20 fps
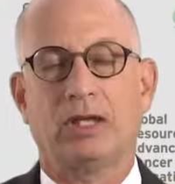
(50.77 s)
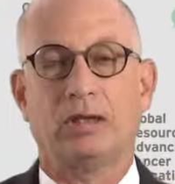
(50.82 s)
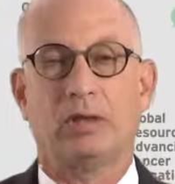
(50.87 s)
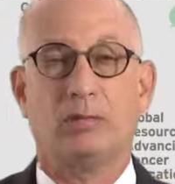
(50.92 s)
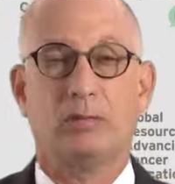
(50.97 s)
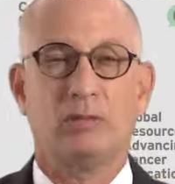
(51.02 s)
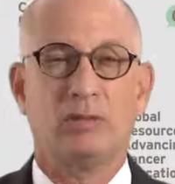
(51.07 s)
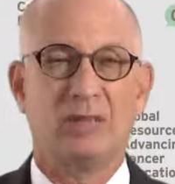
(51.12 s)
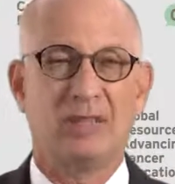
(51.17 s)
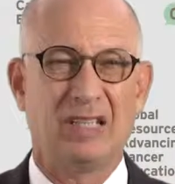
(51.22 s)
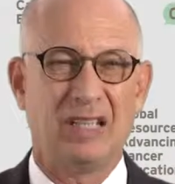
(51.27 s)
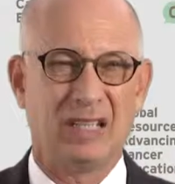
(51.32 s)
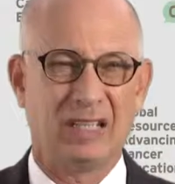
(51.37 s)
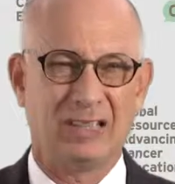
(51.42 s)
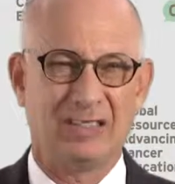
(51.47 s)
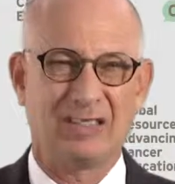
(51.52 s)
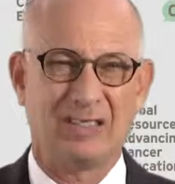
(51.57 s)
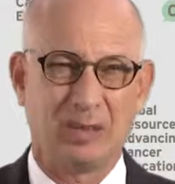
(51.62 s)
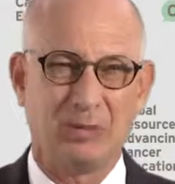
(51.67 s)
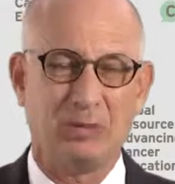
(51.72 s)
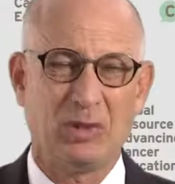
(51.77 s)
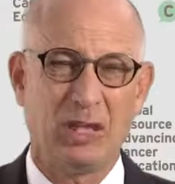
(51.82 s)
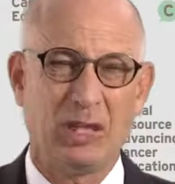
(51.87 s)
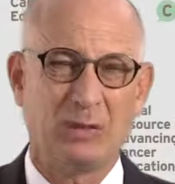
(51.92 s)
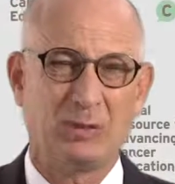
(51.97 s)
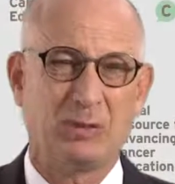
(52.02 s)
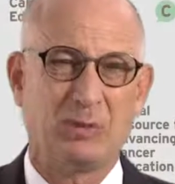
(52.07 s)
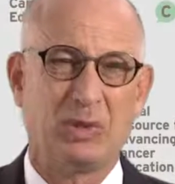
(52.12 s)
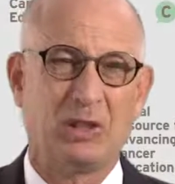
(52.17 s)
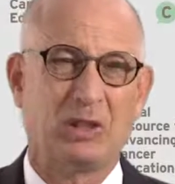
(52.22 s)
And they
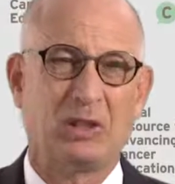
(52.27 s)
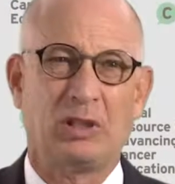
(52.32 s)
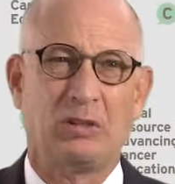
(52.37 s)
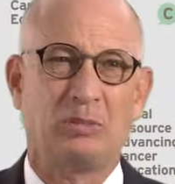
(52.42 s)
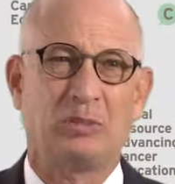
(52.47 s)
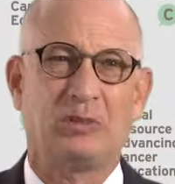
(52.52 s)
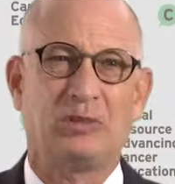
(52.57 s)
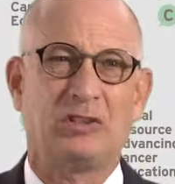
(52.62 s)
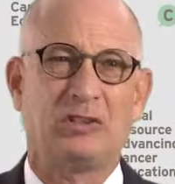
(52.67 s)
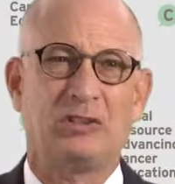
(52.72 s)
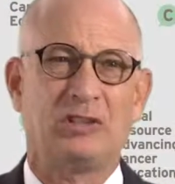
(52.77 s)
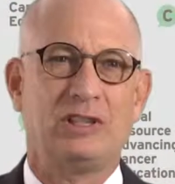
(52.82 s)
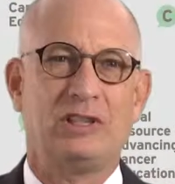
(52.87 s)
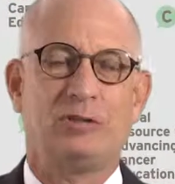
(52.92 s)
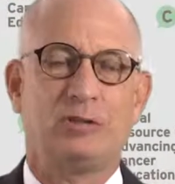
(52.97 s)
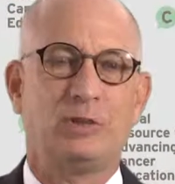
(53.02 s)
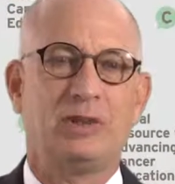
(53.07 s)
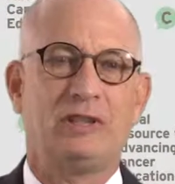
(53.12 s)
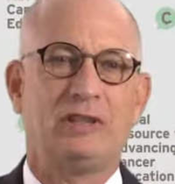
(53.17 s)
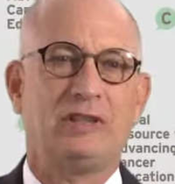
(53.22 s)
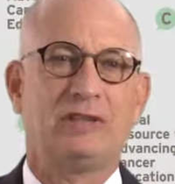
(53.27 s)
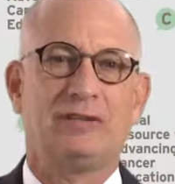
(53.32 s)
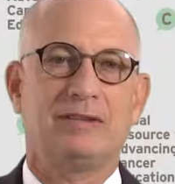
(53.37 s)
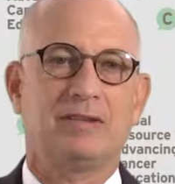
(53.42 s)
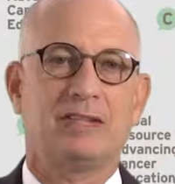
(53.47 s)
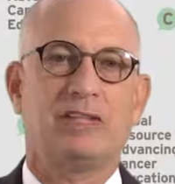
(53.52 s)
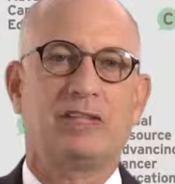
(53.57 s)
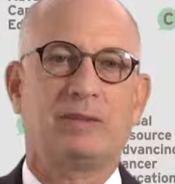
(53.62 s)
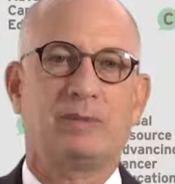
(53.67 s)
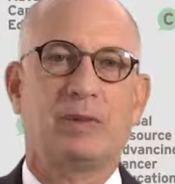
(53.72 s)
sometimes pick up disease we didn't
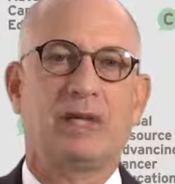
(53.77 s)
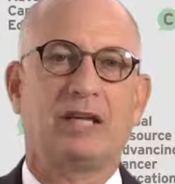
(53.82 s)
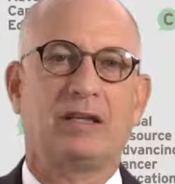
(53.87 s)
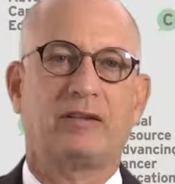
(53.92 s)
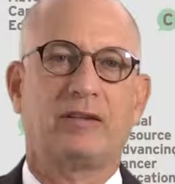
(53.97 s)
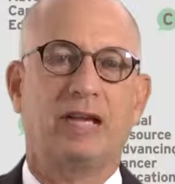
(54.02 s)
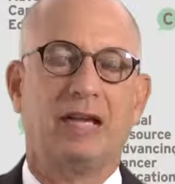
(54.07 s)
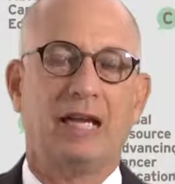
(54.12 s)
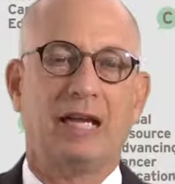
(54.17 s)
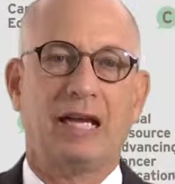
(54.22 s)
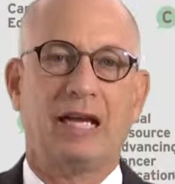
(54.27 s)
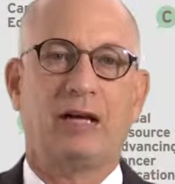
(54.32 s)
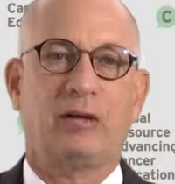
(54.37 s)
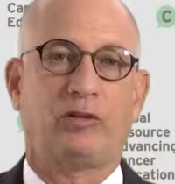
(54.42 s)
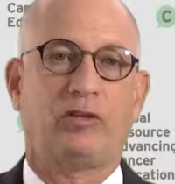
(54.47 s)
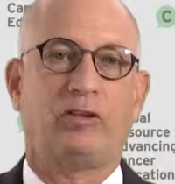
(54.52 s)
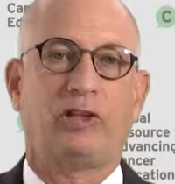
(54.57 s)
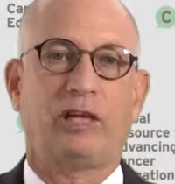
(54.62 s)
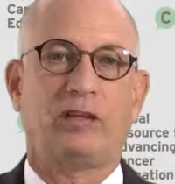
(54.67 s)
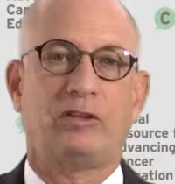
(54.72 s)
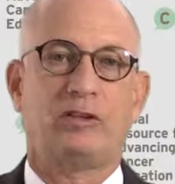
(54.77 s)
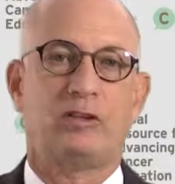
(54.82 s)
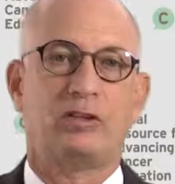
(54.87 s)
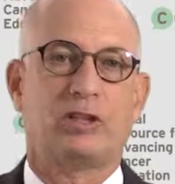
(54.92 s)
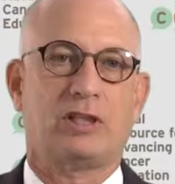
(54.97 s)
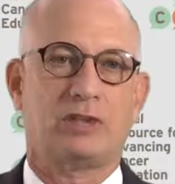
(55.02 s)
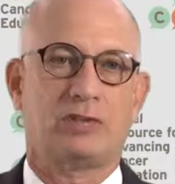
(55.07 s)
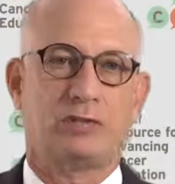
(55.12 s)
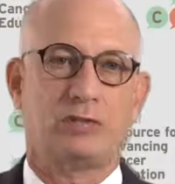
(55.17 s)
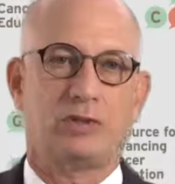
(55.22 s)
suspect outside the
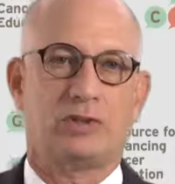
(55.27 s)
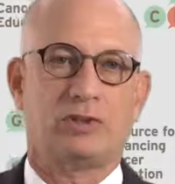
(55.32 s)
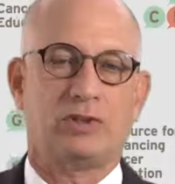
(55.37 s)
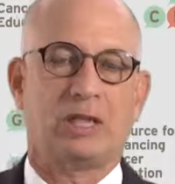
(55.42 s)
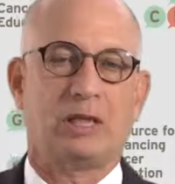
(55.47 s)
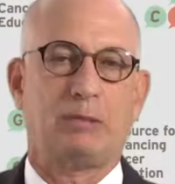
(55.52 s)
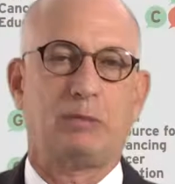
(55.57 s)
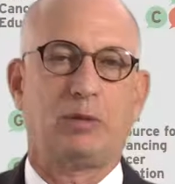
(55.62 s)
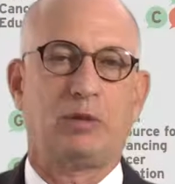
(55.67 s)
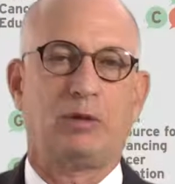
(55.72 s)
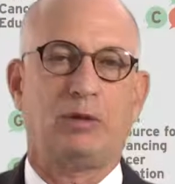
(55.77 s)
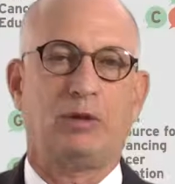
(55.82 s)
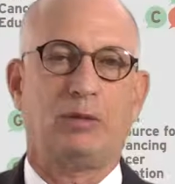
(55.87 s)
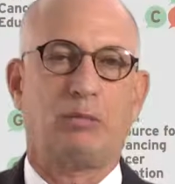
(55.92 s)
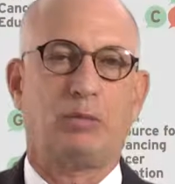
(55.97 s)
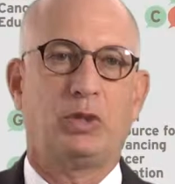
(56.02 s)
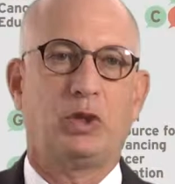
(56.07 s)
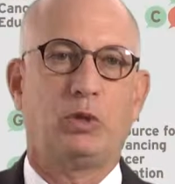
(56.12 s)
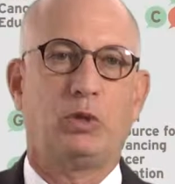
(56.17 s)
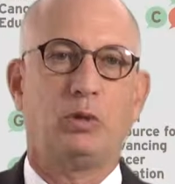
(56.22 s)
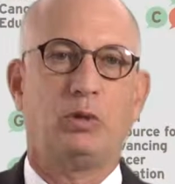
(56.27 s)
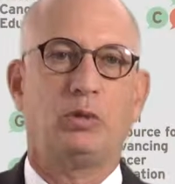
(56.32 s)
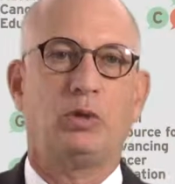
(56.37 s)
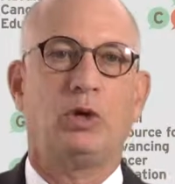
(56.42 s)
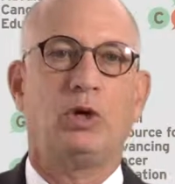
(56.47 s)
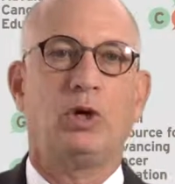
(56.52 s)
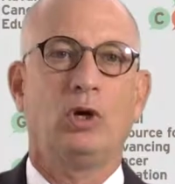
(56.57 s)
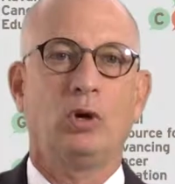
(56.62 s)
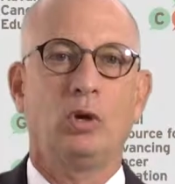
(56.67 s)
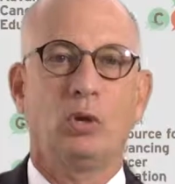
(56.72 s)
chest, for example, in the
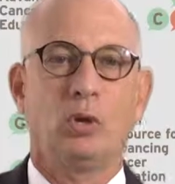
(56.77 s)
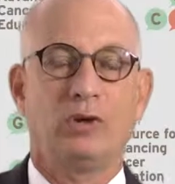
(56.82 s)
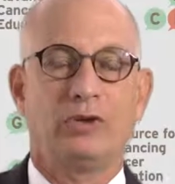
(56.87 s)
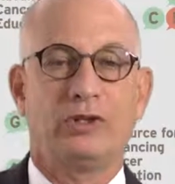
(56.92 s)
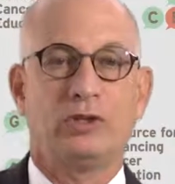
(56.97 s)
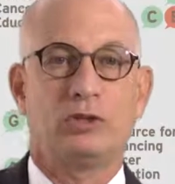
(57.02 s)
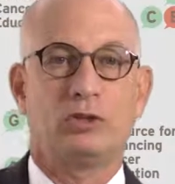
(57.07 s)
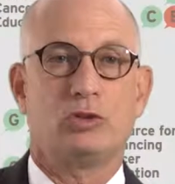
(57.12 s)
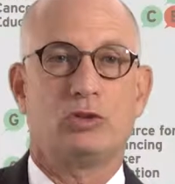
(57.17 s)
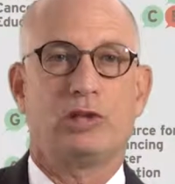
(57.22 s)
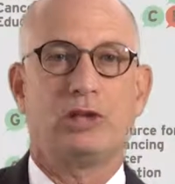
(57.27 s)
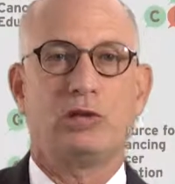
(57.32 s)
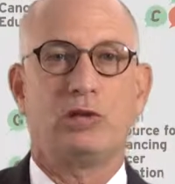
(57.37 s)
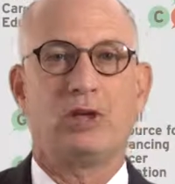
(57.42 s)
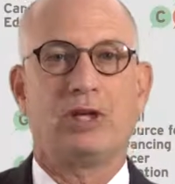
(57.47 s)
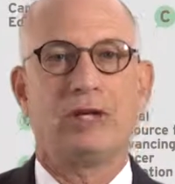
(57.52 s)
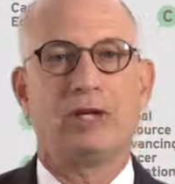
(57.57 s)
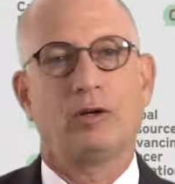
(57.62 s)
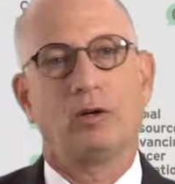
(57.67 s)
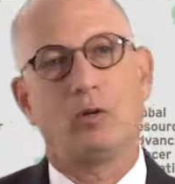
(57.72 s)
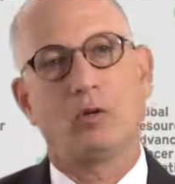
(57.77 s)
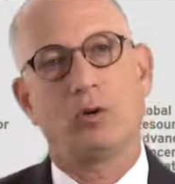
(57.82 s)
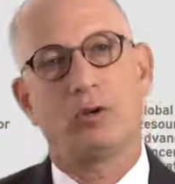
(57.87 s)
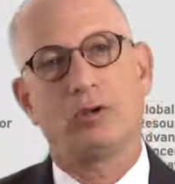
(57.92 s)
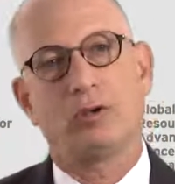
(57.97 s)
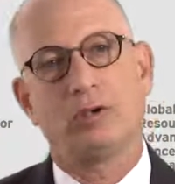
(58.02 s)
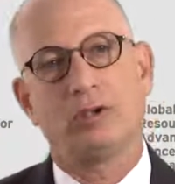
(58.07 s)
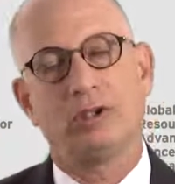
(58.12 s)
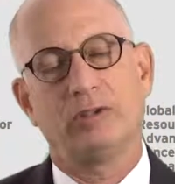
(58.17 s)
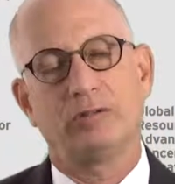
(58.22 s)
bone or the adrenal gland
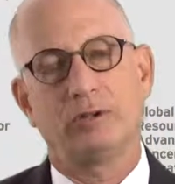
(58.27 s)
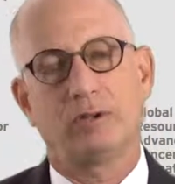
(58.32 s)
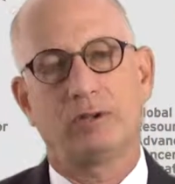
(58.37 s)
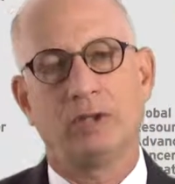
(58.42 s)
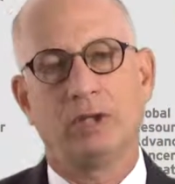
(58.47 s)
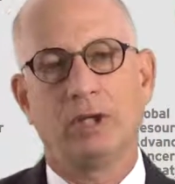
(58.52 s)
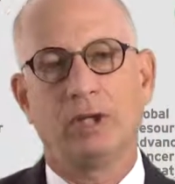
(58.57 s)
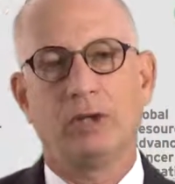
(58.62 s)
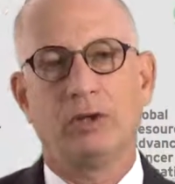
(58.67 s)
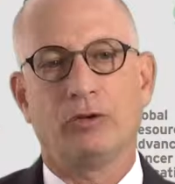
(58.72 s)
or the liver.